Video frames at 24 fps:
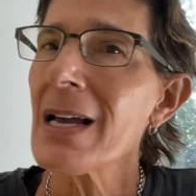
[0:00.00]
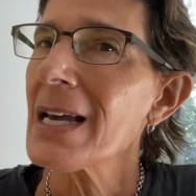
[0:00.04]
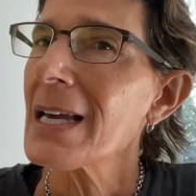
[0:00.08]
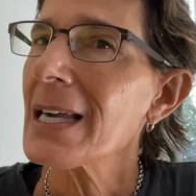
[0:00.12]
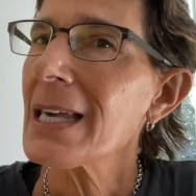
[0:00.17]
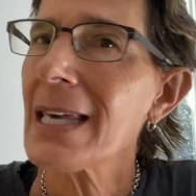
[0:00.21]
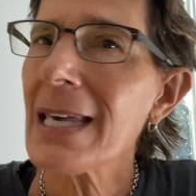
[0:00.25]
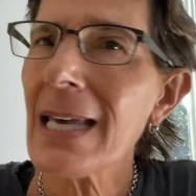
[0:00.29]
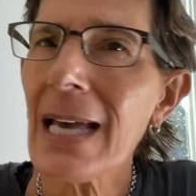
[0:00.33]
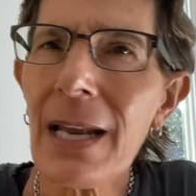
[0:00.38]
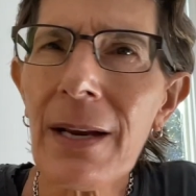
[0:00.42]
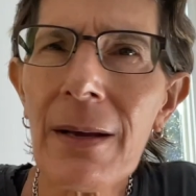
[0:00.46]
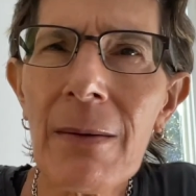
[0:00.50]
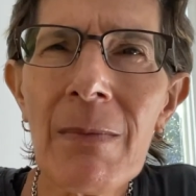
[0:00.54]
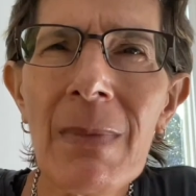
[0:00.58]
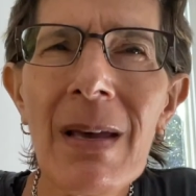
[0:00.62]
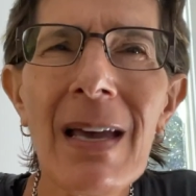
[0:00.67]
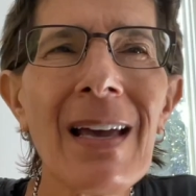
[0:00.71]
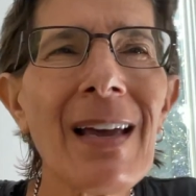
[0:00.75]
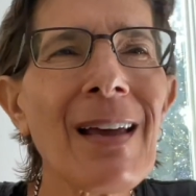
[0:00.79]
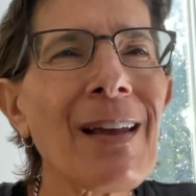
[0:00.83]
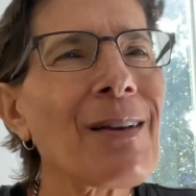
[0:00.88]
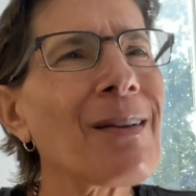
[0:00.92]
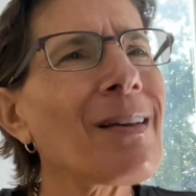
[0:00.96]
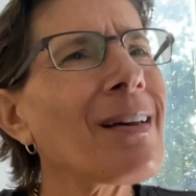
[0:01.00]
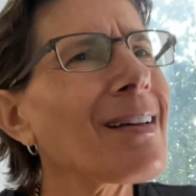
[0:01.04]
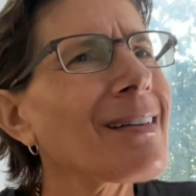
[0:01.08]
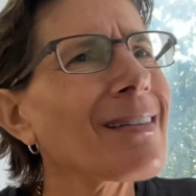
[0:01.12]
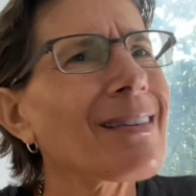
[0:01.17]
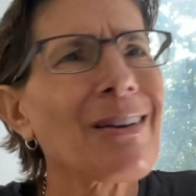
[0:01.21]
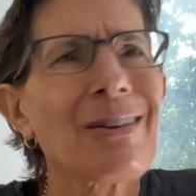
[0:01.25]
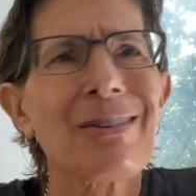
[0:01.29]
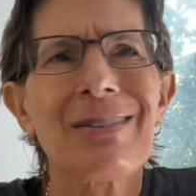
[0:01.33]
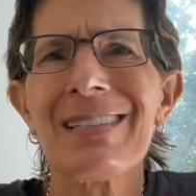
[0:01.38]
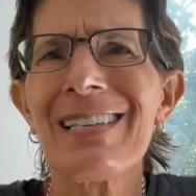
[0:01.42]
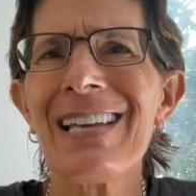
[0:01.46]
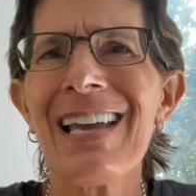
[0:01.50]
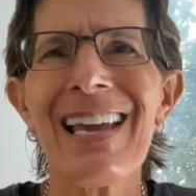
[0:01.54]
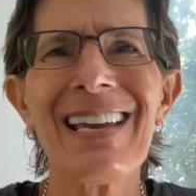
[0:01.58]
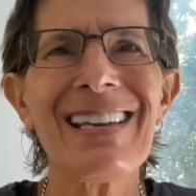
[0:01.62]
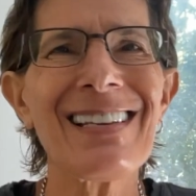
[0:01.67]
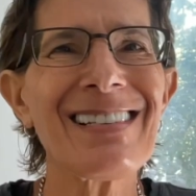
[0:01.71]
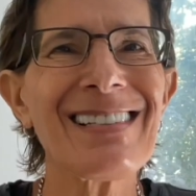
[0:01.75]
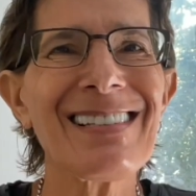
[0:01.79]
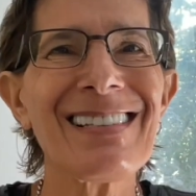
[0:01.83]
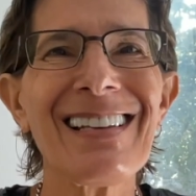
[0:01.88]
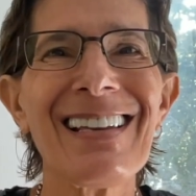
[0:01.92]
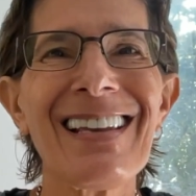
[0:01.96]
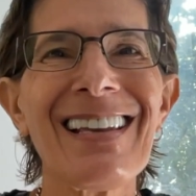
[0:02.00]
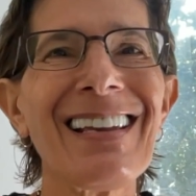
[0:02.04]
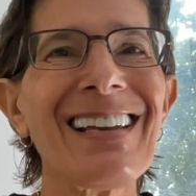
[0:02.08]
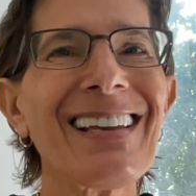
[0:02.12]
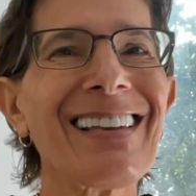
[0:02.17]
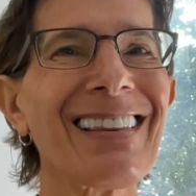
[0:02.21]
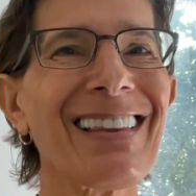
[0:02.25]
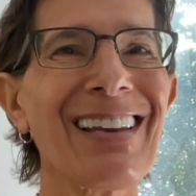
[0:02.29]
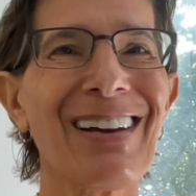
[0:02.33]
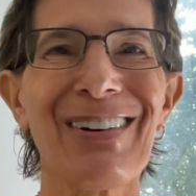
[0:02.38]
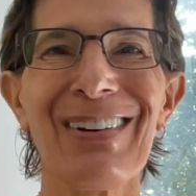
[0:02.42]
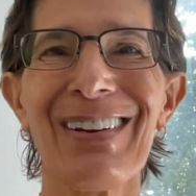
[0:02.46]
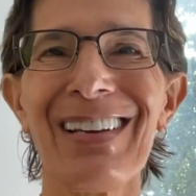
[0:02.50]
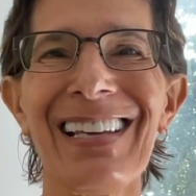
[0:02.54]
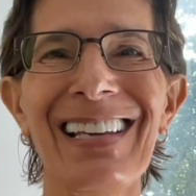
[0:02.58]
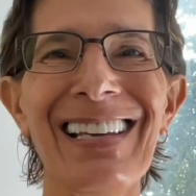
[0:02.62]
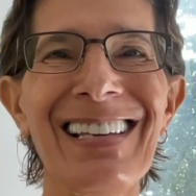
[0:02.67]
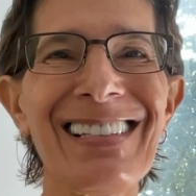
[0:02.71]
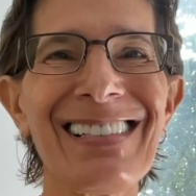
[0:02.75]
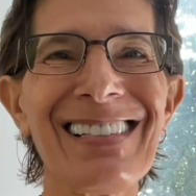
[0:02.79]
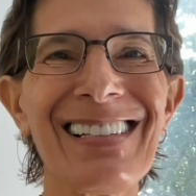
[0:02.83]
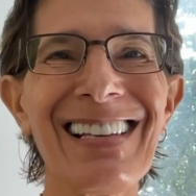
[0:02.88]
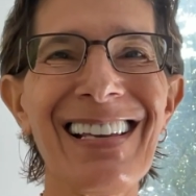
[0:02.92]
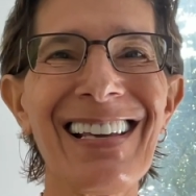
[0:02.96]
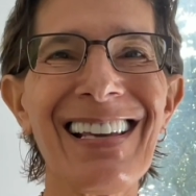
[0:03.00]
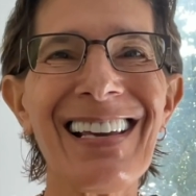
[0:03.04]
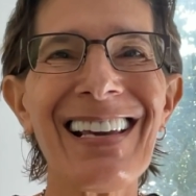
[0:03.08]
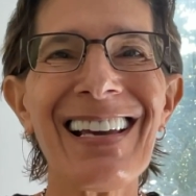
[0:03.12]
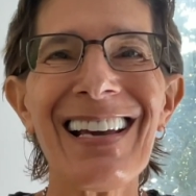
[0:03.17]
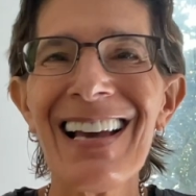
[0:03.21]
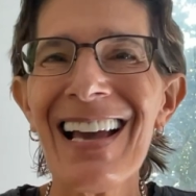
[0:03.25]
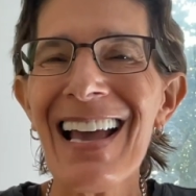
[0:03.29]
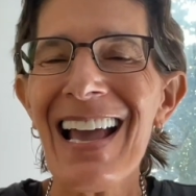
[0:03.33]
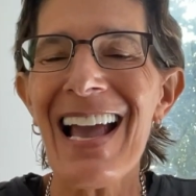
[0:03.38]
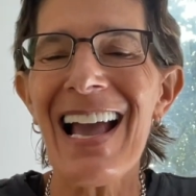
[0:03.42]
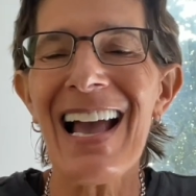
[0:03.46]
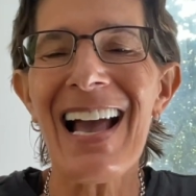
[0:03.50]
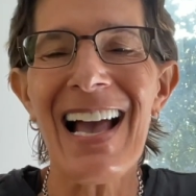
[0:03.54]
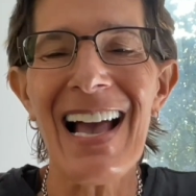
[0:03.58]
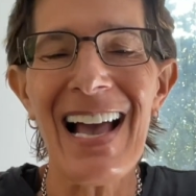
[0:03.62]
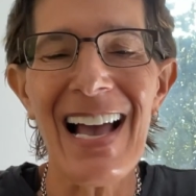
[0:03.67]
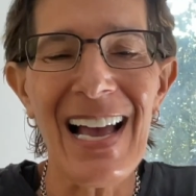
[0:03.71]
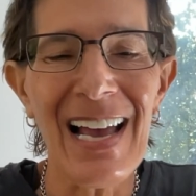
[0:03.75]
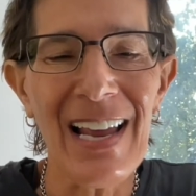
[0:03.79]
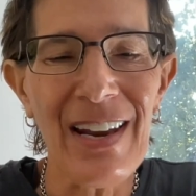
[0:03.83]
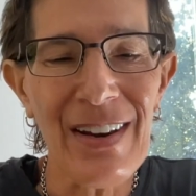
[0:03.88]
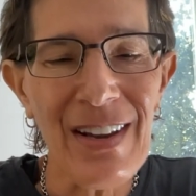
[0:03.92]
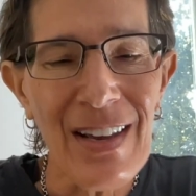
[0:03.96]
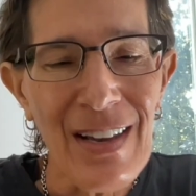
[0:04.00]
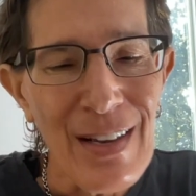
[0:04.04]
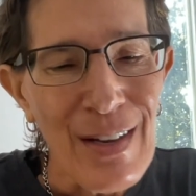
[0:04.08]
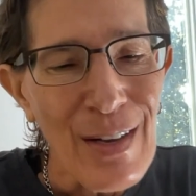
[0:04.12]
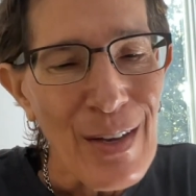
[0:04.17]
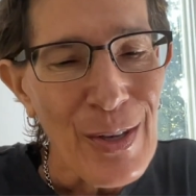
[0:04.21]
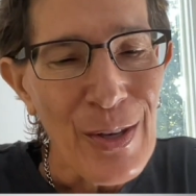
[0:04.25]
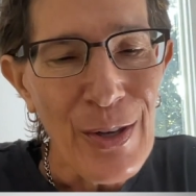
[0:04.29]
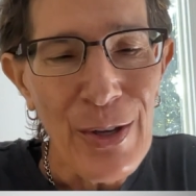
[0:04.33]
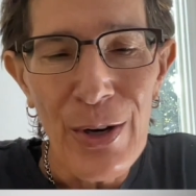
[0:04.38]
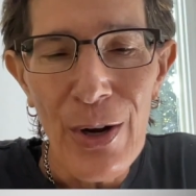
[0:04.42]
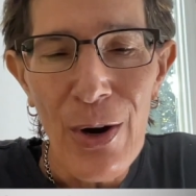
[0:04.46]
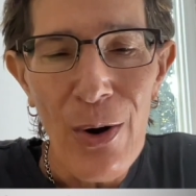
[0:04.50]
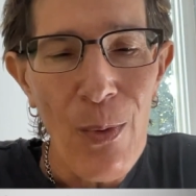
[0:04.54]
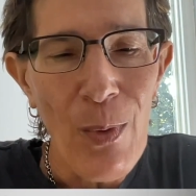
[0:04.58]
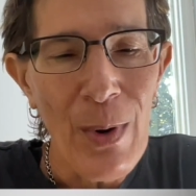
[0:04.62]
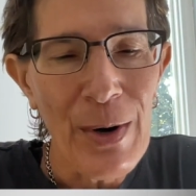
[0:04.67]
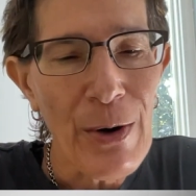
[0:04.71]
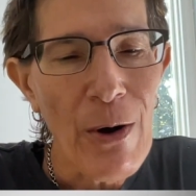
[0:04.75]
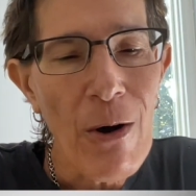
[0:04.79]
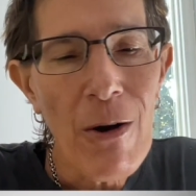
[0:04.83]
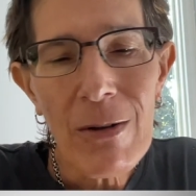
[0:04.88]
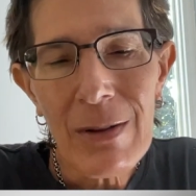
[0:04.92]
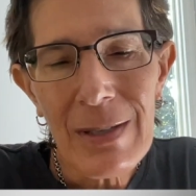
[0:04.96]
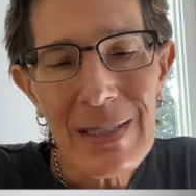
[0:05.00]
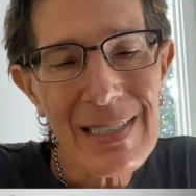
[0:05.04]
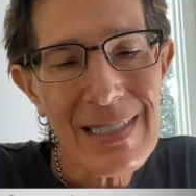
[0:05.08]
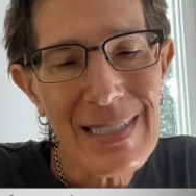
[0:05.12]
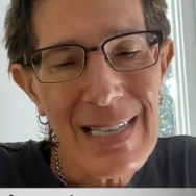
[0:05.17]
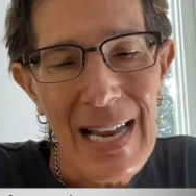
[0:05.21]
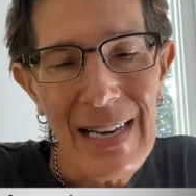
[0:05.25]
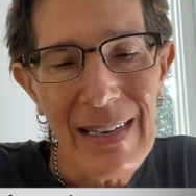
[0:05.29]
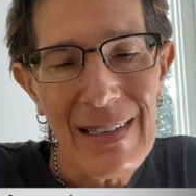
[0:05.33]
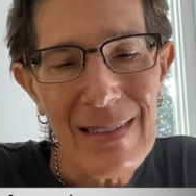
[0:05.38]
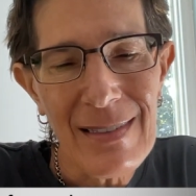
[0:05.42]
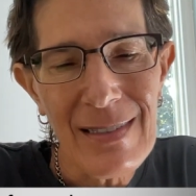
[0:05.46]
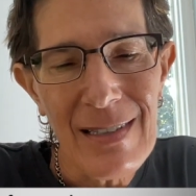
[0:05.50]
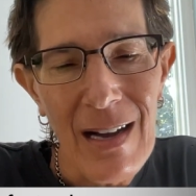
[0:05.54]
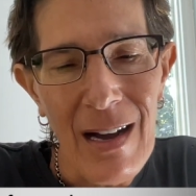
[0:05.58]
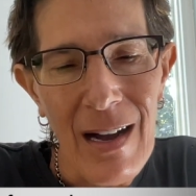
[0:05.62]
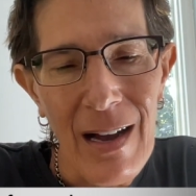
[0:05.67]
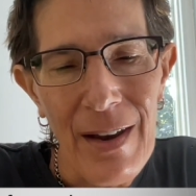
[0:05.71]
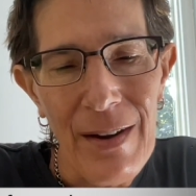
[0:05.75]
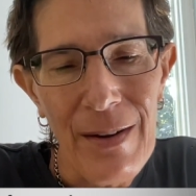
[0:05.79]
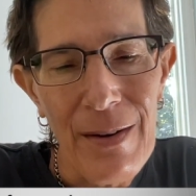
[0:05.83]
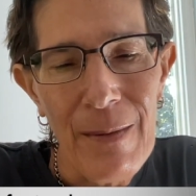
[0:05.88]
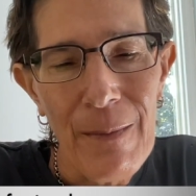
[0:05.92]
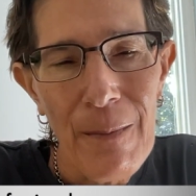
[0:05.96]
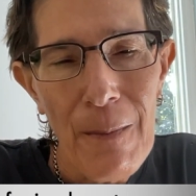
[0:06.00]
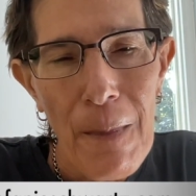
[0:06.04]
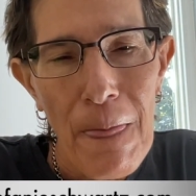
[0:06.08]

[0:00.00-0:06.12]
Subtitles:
Get them in, they're tasty, they're easy, and when all is said and done,